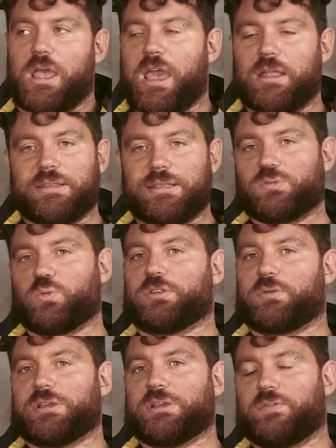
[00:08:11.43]
and this water
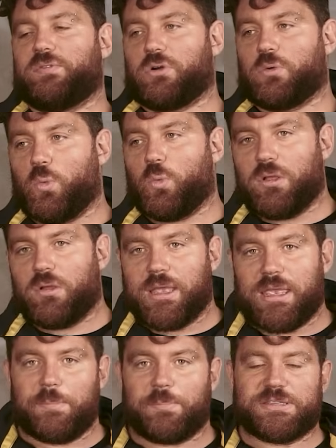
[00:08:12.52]
reservoir will
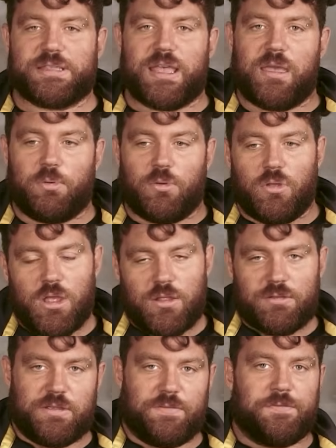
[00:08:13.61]
keep stable
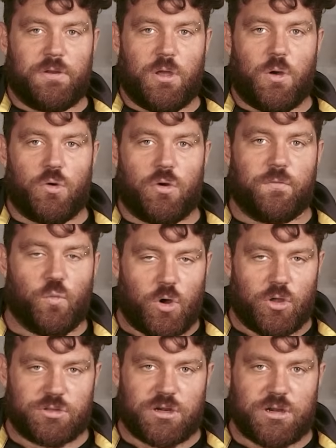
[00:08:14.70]
the flow of water.